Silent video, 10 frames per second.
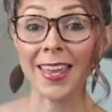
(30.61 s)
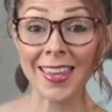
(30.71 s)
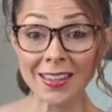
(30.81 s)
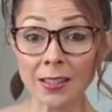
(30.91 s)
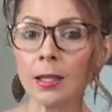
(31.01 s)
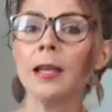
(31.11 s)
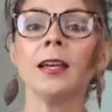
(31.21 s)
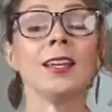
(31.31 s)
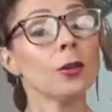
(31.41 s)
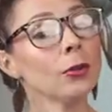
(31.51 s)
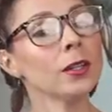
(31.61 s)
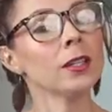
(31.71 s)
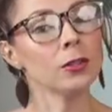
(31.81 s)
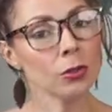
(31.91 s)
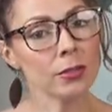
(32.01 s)
and it
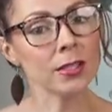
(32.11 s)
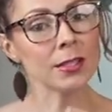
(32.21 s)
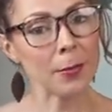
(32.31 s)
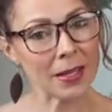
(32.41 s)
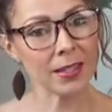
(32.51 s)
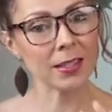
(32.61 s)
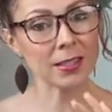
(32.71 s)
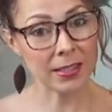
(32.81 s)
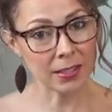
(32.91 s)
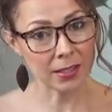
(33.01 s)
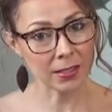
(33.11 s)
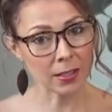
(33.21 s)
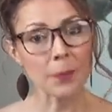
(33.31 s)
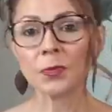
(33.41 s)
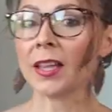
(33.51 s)
only uses basic stitches
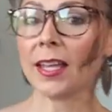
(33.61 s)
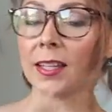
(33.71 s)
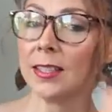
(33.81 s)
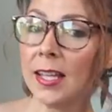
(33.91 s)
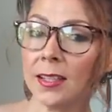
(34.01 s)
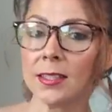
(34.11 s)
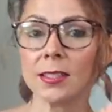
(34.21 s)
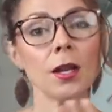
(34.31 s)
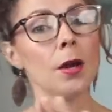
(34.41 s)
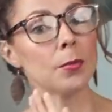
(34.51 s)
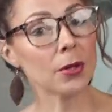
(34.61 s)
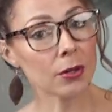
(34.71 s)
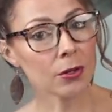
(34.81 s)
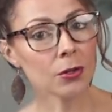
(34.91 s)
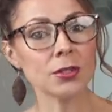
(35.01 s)
like knits,
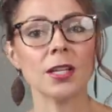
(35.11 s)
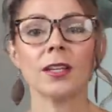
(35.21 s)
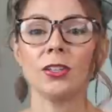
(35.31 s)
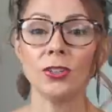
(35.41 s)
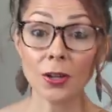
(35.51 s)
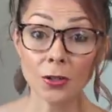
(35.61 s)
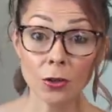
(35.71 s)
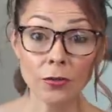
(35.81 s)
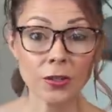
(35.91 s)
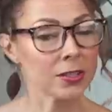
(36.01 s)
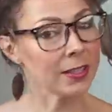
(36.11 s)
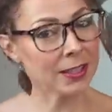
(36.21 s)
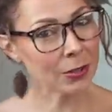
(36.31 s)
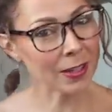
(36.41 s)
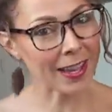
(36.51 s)
purls, yarn overs,
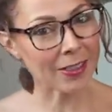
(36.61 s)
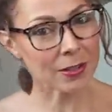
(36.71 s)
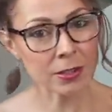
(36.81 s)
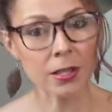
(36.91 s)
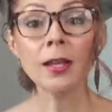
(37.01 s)
knit two togethers.